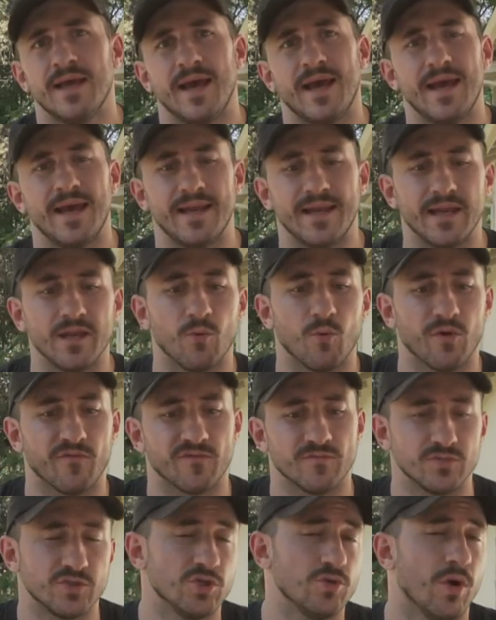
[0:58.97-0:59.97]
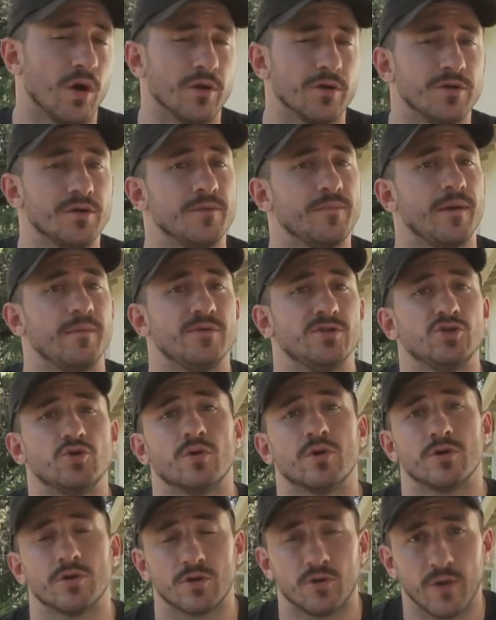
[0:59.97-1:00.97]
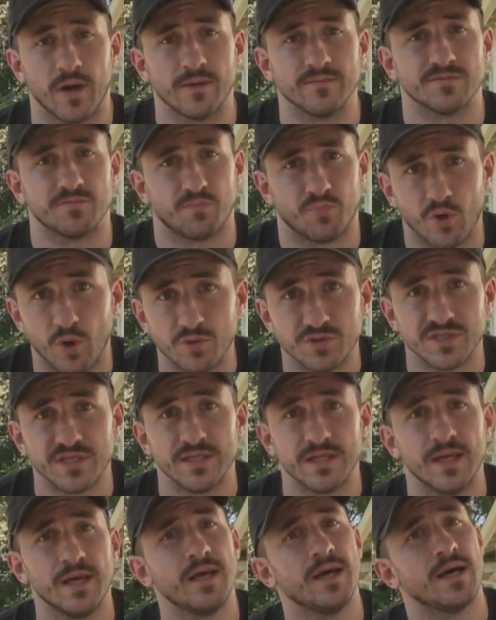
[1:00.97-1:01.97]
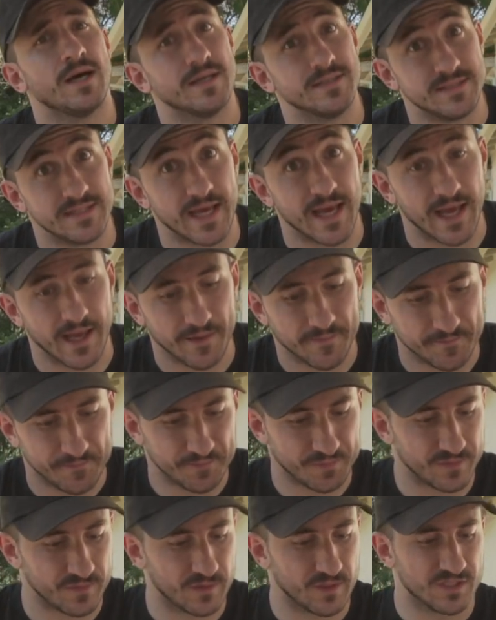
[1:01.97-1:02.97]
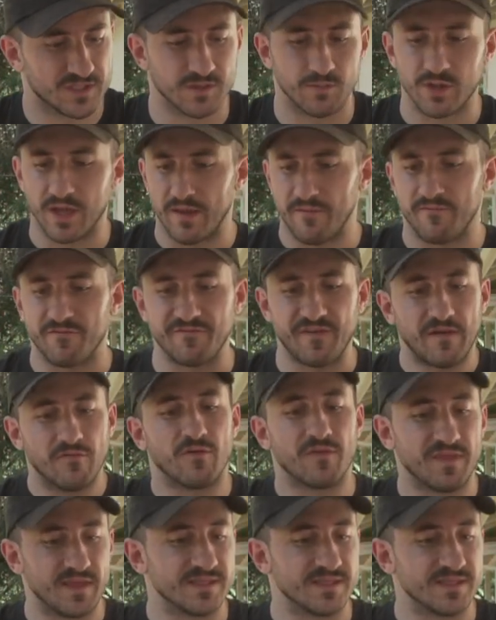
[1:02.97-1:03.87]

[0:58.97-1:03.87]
and anywhere from 200 to maybe 200 grams of protein a day. Some of the favorite